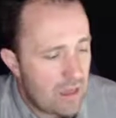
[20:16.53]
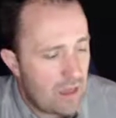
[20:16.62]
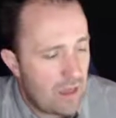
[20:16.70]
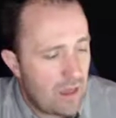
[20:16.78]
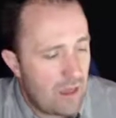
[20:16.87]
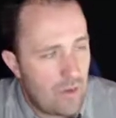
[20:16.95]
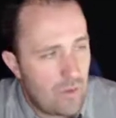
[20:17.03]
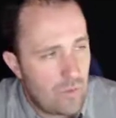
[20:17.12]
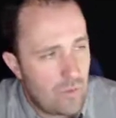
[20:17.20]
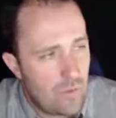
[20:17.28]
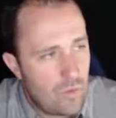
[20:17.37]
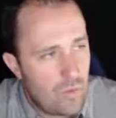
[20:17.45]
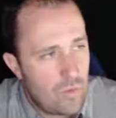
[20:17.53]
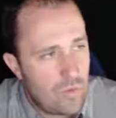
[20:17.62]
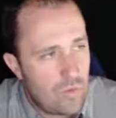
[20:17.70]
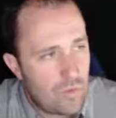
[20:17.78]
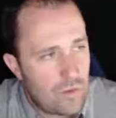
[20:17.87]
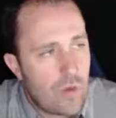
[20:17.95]
uh,
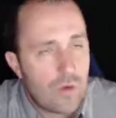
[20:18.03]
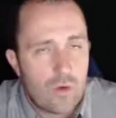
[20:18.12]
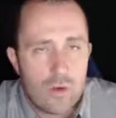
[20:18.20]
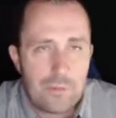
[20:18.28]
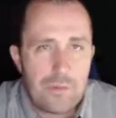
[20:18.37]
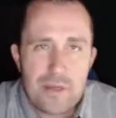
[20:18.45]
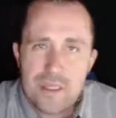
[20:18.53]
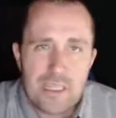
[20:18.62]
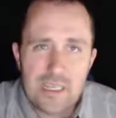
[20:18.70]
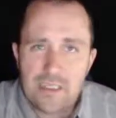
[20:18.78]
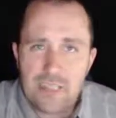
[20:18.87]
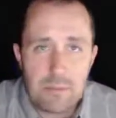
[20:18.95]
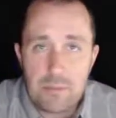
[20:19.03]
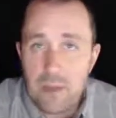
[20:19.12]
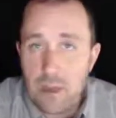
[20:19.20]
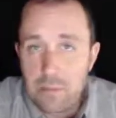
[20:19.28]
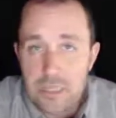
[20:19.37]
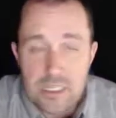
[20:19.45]
local precincts, like
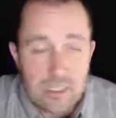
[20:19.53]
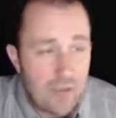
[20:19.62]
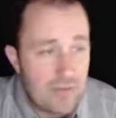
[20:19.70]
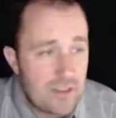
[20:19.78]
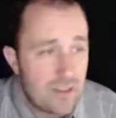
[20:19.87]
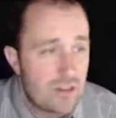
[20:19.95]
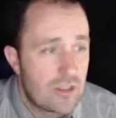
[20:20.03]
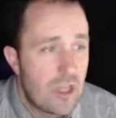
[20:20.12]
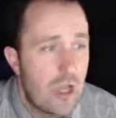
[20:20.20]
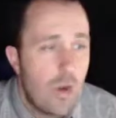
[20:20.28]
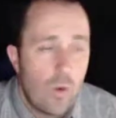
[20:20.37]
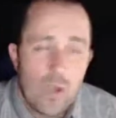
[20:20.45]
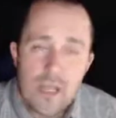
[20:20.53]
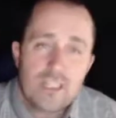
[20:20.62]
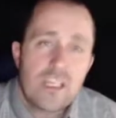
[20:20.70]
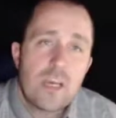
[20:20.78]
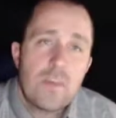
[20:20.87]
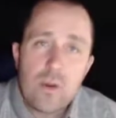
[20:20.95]
uh, police officers, will
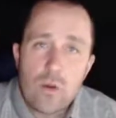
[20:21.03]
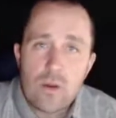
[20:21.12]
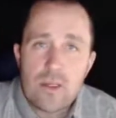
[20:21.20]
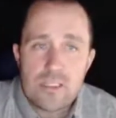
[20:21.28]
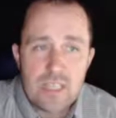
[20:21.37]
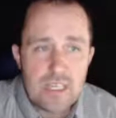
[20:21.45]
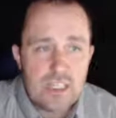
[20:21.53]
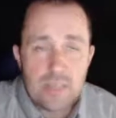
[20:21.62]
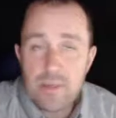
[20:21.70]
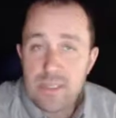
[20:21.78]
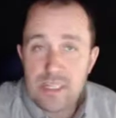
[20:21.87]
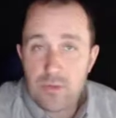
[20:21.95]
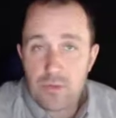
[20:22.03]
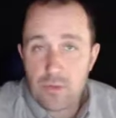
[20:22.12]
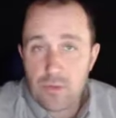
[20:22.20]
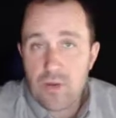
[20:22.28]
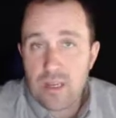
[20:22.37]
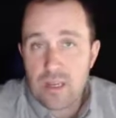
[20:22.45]
actually come into organizations many times for
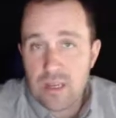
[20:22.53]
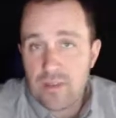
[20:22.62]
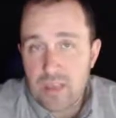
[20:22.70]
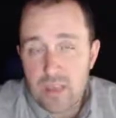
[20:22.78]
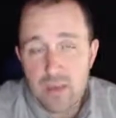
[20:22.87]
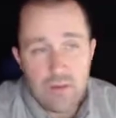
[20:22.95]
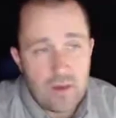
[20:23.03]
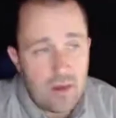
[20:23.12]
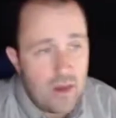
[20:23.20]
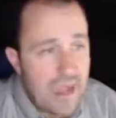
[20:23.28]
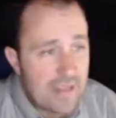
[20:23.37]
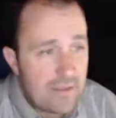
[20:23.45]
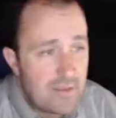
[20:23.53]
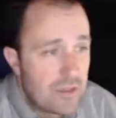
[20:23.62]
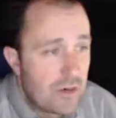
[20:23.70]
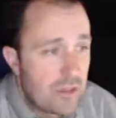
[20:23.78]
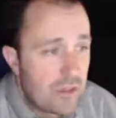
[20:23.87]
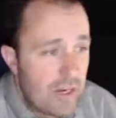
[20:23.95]
free and even give uh, active
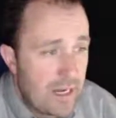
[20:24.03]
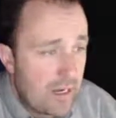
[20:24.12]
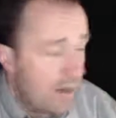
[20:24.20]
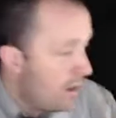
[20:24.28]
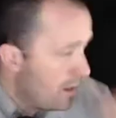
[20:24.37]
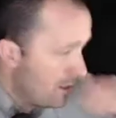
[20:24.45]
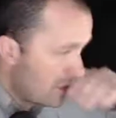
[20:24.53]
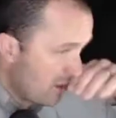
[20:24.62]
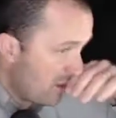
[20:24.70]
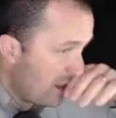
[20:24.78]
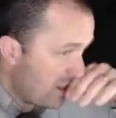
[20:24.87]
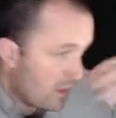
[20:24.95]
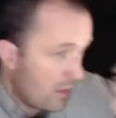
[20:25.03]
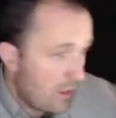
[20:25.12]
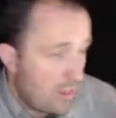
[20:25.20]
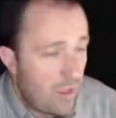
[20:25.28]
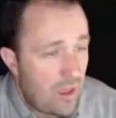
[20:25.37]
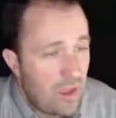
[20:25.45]
shooter training. So it's a good
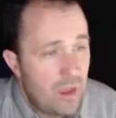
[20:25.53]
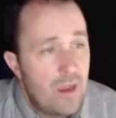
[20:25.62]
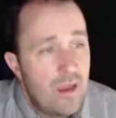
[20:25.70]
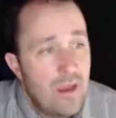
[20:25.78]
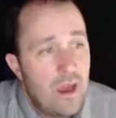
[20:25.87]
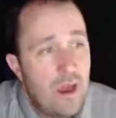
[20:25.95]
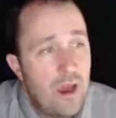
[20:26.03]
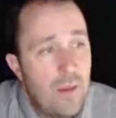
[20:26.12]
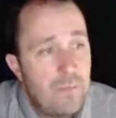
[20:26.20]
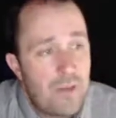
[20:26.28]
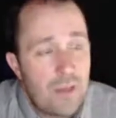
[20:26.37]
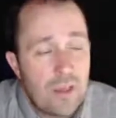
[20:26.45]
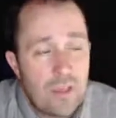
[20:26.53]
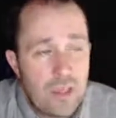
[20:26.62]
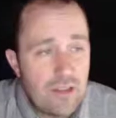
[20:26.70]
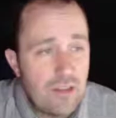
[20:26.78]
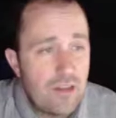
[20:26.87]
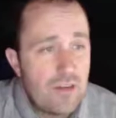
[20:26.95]
thing. Um, it's a good
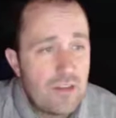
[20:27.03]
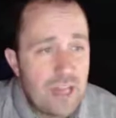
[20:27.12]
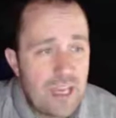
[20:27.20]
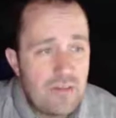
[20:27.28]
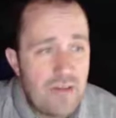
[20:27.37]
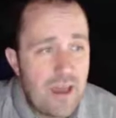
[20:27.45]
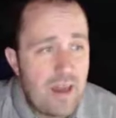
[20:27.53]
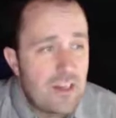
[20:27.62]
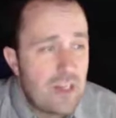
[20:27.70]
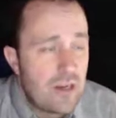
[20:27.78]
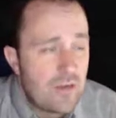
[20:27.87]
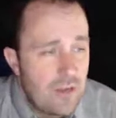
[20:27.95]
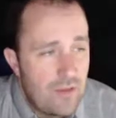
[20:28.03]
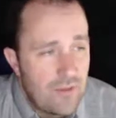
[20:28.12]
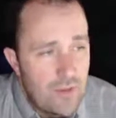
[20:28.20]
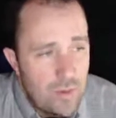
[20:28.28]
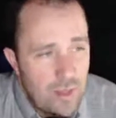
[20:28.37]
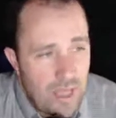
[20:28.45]
thing to do to take advantage of if
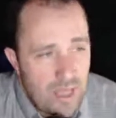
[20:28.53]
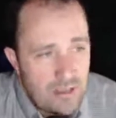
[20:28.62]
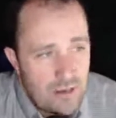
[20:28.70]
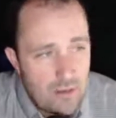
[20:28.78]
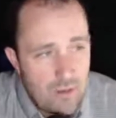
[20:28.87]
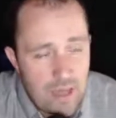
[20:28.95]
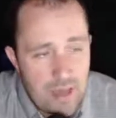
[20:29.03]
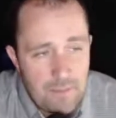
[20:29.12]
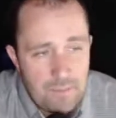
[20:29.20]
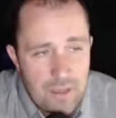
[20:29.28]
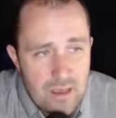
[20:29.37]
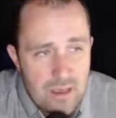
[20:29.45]
you would like to do that.